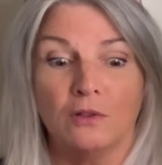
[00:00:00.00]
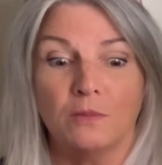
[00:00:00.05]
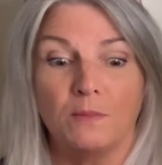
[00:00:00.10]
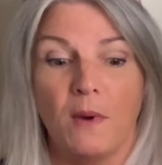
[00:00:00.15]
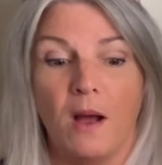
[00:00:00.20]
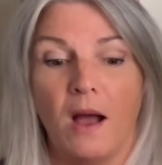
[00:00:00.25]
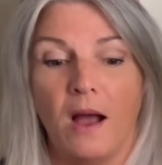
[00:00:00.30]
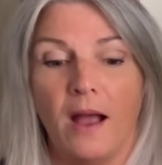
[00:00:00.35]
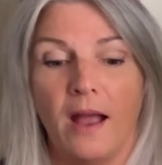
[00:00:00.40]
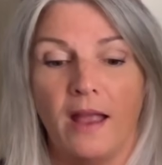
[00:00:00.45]

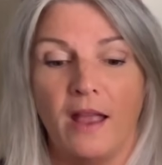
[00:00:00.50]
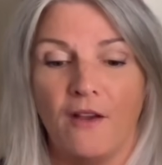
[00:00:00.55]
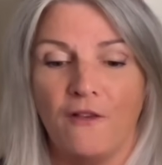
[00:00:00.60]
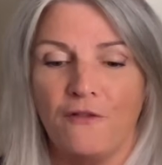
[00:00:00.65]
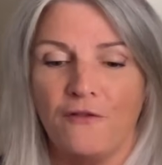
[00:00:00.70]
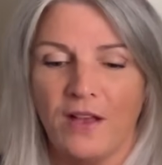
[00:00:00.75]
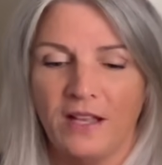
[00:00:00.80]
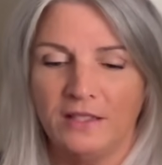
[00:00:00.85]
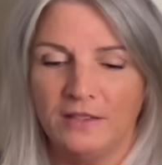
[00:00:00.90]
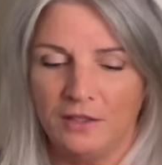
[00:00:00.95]
my
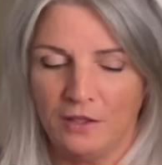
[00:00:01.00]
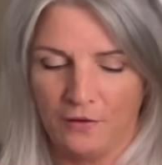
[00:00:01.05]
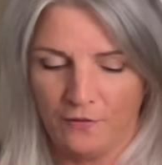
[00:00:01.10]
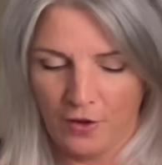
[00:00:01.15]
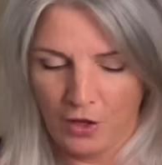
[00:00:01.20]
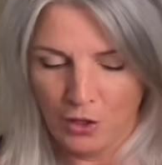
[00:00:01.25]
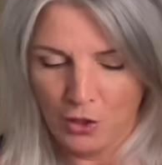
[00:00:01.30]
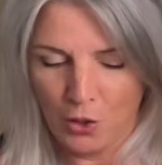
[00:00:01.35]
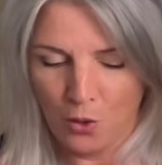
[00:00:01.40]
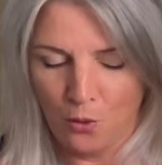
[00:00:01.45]

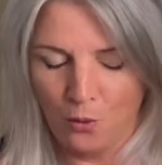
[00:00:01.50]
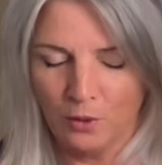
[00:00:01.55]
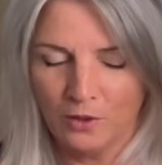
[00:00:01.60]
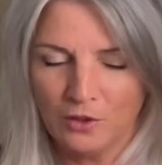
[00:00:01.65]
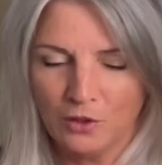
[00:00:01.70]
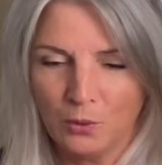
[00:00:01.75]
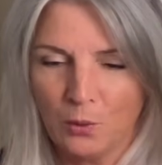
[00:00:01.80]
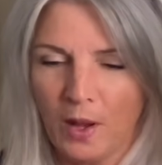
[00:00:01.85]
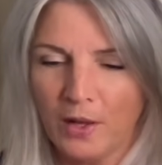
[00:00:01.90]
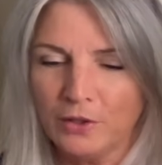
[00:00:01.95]
festive yoke
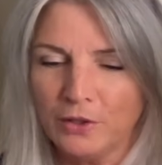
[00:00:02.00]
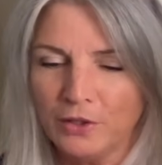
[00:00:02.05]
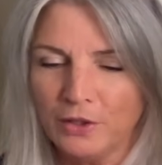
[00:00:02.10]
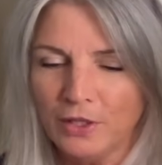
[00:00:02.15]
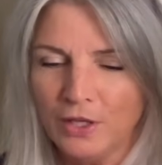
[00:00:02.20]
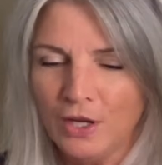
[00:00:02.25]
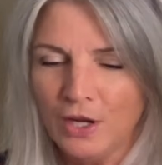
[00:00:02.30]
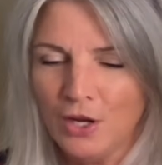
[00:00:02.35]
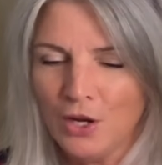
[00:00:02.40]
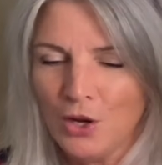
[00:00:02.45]

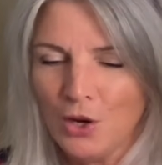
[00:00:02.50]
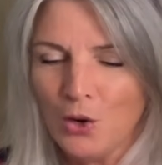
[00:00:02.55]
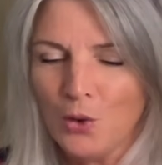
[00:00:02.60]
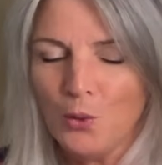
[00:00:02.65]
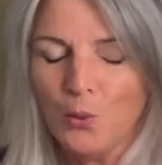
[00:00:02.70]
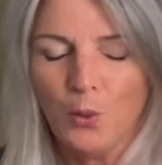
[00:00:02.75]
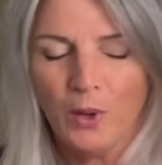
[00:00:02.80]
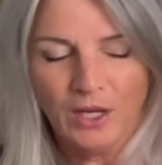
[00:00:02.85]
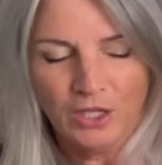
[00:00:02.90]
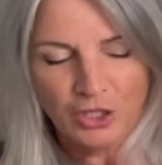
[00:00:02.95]
sweater,
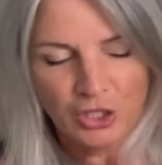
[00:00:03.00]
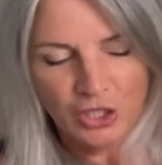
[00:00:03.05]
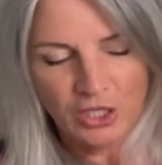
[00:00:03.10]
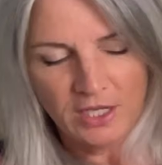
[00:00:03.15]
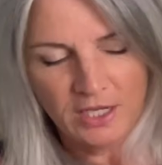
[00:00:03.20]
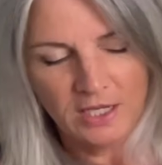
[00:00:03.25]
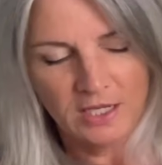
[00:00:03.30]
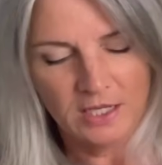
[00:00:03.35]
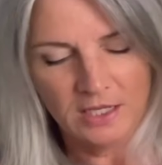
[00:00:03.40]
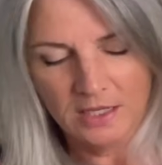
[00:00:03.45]
which
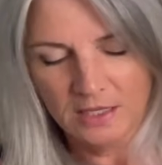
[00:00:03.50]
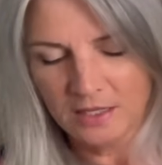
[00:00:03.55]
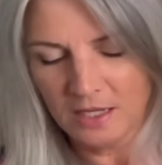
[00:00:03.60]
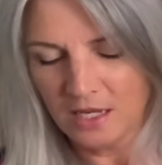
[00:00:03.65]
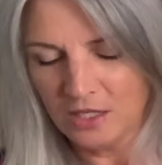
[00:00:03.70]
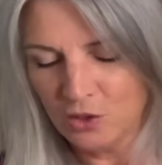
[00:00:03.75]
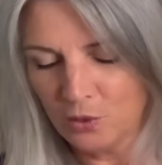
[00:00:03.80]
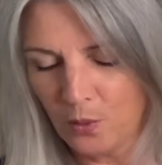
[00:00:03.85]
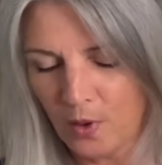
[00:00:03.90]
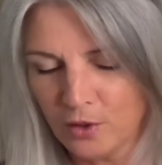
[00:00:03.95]
is a
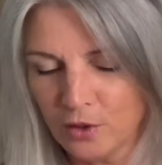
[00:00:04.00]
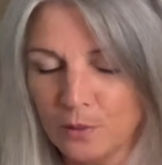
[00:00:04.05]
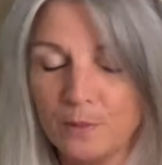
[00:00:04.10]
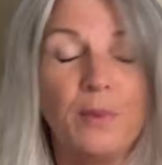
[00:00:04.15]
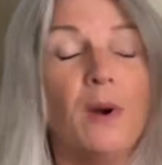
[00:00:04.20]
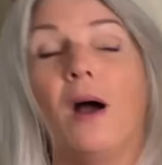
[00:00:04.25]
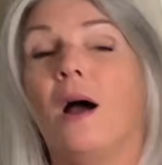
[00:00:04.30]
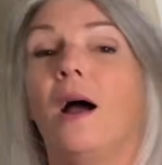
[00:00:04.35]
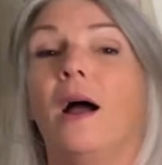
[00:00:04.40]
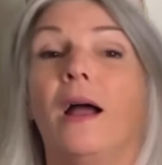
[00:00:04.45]
sweater
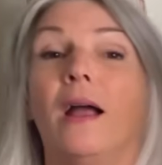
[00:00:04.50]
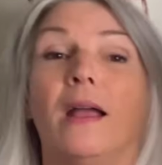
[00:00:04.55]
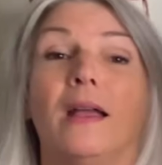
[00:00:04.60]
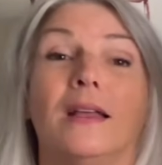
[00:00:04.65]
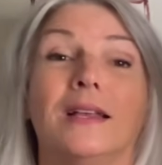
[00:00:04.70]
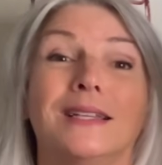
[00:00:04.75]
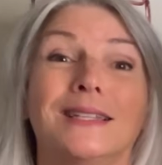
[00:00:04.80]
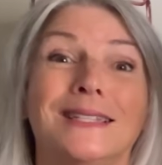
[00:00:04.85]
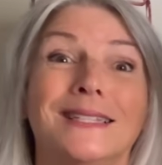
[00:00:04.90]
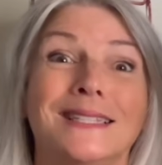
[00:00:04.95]

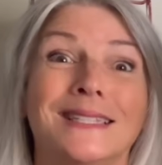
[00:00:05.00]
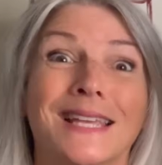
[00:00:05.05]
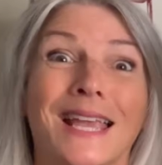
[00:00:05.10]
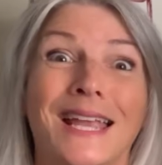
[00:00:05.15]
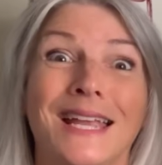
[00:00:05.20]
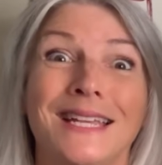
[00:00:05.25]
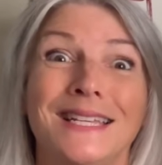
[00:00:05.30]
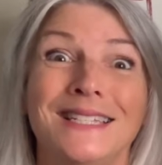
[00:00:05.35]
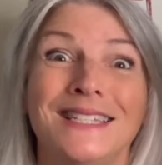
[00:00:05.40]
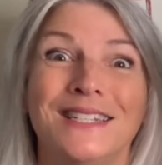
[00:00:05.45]
by
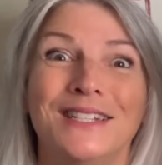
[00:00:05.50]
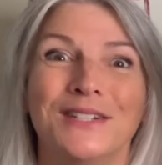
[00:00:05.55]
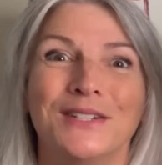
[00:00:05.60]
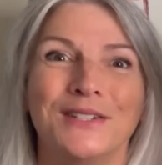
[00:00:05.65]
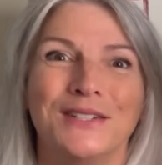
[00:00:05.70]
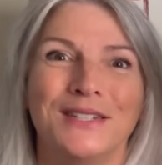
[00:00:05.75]
Skeindeer